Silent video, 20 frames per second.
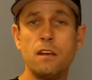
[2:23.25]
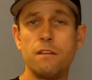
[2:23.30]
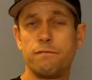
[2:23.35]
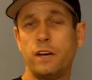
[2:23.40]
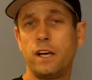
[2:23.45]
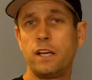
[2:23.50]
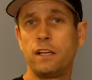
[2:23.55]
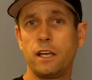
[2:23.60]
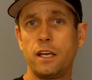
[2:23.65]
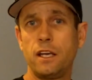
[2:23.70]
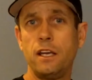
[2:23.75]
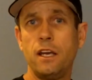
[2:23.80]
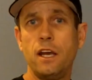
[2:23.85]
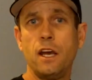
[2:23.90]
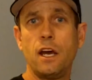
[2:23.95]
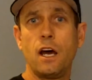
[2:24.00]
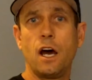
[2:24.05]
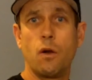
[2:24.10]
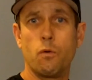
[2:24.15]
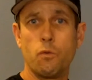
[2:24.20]
Finally,
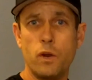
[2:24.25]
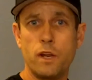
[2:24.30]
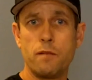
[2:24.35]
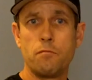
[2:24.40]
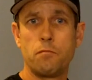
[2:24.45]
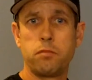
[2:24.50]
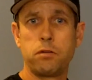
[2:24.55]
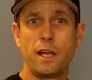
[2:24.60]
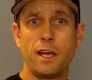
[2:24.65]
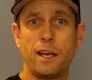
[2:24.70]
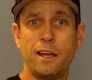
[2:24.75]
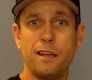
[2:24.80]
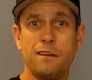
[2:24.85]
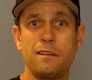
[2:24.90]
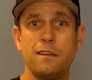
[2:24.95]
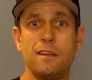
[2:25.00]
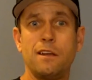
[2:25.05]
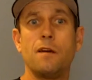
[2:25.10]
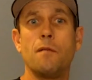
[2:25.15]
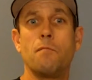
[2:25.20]
a written
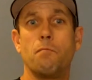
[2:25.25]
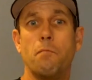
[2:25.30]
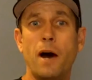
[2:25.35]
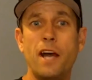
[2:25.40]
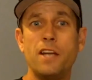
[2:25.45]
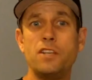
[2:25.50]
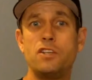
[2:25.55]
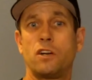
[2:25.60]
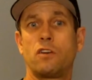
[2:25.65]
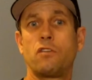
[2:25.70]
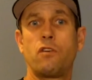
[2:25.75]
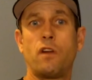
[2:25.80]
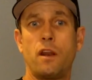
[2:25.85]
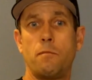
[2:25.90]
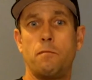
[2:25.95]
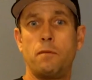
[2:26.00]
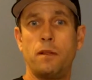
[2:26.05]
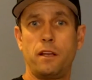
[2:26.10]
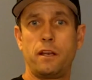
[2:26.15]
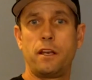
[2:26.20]
plan buys you
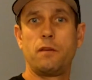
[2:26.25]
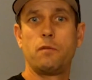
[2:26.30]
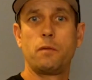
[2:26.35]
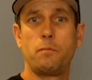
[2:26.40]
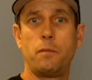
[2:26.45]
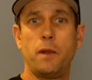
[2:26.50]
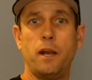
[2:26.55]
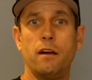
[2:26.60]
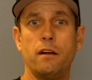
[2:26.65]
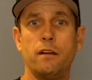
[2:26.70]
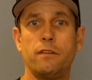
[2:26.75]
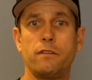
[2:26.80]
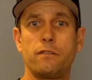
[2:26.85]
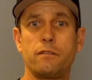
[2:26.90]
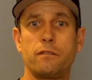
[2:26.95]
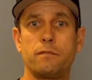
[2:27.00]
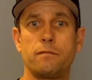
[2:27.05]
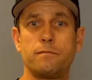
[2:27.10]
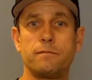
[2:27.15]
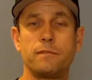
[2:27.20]
credibility with
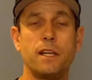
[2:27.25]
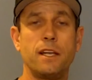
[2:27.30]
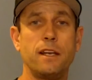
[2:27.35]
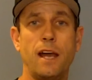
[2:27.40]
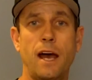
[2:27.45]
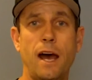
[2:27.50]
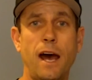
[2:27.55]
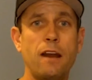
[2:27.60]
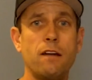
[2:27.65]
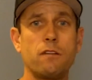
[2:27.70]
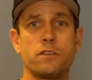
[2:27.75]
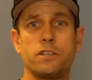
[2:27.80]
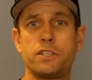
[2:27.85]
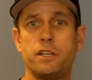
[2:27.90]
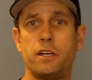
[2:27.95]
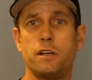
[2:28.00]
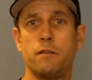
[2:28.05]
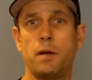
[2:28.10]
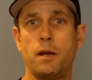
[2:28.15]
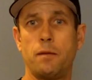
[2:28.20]
parents. Now, I don't
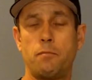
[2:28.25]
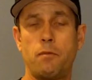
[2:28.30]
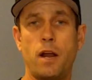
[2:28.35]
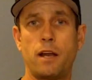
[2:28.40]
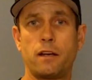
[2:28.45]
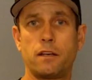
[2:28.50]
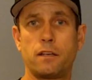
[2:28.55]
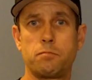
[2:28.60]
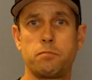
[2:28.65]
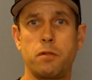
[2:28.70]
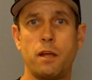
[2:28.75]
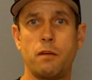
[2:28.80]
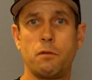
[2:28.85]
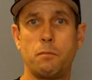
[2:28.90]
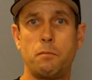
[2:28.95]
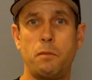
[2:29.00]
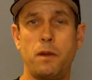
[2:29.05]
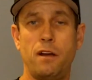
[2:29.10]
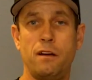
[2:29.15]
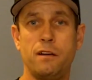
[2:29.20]
share my practice plan
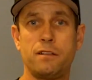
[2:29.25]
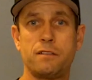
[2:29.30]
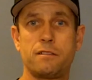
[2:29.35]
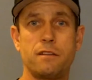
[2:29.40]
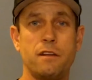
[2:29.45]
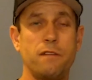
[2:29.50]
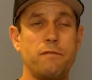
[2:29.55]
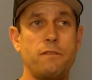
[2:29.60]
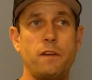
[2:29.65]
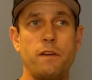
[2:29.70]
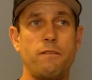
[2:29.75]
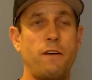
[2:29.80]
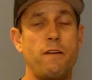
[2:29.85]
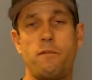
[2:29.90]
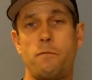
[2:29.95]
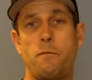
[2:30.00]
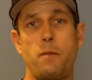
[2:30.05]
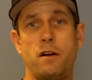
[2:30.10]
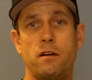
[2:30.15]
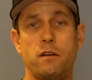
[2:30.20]
with parents. If I have
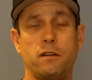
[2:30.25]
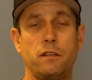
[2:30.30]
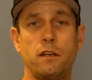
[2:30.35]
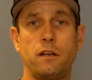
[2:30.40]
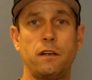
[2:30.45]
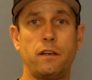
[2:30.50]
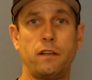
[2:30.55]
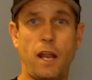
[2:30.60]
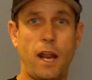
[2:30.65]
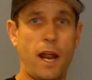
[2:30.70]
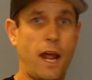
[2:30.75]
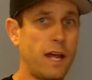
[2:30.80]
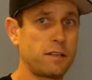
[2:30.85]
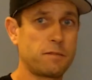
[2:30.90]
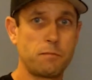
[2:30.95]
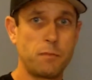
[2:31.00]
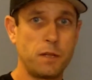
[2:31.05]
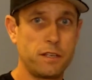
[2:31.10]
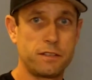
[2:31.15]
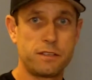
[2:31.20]
a parent that
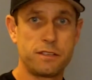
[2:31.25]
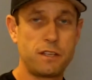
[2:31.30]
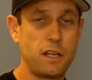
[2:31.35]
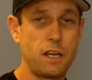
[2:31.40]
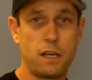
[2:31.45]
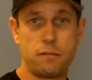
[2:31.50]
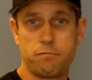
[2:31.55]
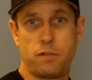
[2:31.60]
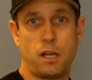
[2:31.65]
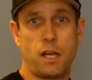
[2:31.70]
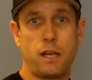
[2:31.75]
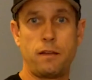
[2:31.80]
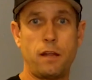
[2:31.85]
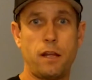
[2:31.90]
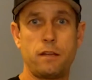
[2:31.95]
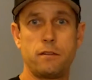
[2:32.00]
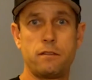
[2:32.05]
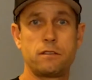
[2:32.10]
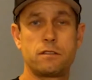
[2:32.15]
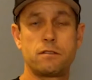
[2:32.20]
asks me to see it,
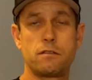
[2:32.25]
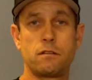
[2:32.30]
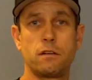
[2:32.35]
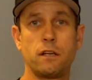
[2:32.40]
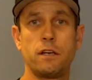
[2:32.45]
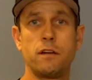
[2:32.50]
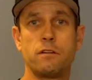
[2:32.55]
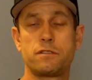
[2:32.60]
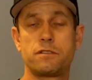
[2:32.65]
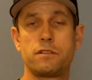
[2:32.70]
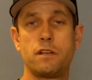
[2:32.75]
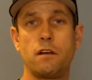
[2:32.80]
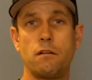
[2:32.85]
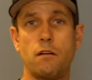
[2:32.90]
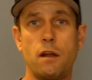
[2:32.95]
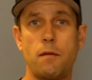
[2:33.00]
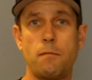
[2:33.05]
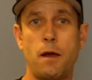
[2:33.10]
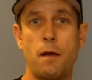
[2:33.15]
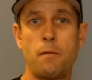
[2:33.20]
it's certainly no
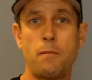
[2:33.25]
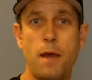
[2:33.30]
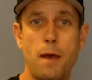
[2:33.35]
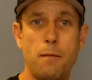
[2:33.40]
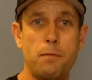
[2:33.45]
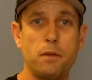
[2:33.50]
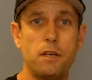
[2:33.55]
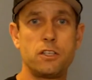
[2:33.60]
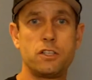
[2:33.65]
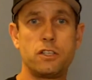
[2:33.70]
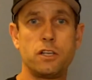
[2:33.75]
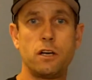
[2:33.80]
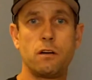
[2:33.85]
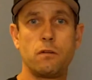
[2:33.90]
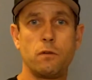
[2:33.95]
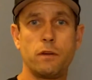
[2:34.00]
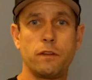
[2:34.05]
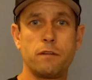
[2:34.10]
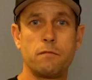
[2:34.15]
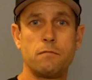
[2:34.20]
secret. I'm happy to share it
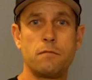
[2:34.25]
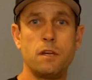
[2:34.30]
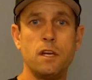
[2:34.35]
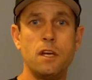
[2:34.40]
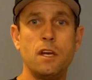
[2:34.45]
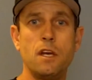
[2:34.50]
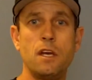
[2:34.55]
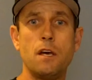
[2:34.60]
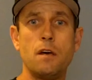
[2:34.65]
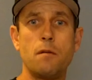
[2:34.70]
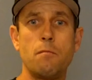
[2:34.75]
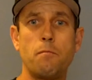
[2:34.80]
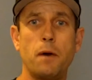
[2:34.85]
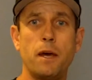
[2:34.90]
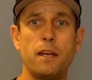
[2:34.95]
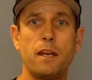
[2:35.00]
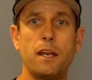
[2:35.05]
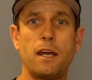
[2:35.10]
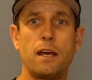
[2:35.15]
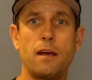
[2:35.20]
with them.
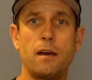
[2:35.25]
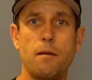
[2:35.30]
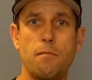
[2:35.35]
But